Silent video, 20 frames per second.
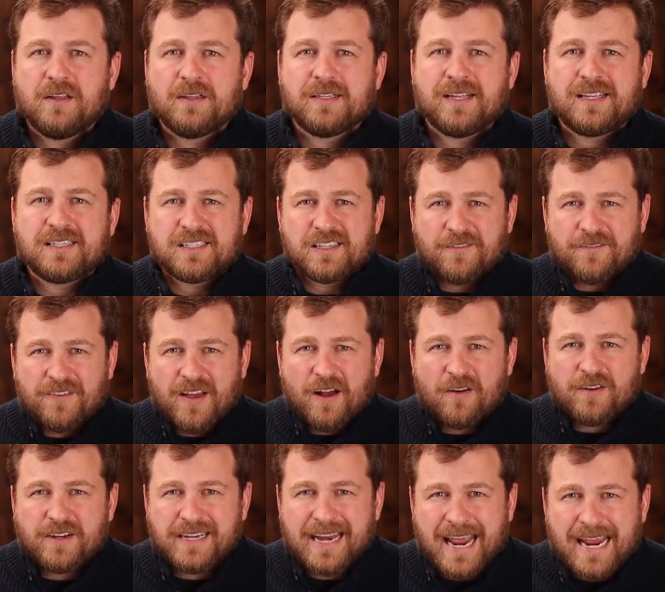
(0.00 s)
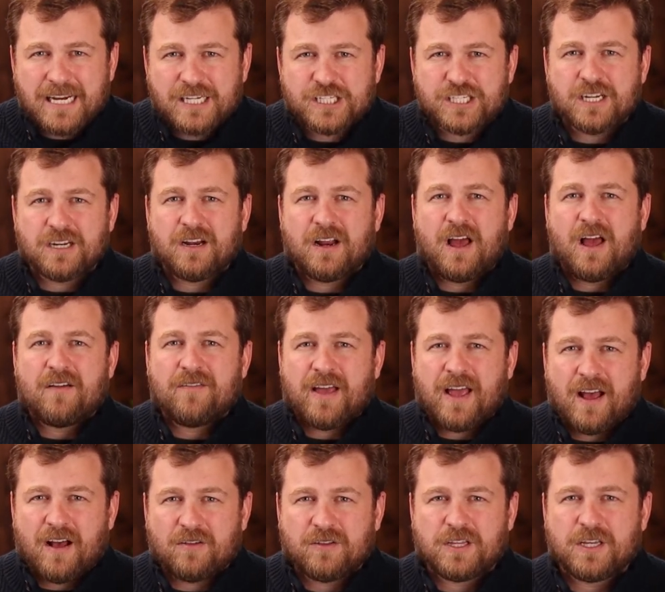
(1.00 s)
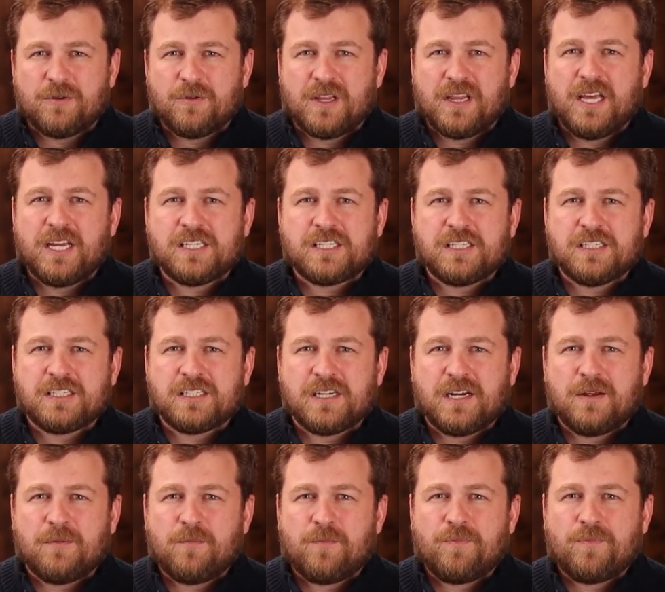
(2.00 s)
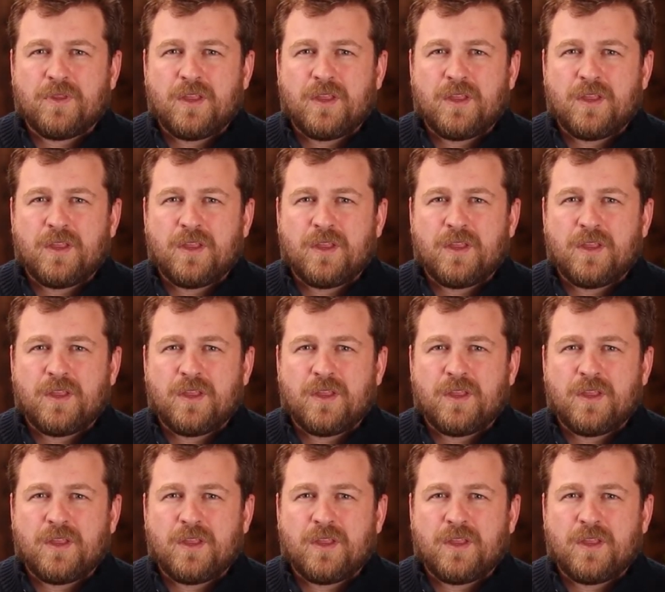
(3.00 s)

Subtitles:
That's the foundation of a healthy relationship.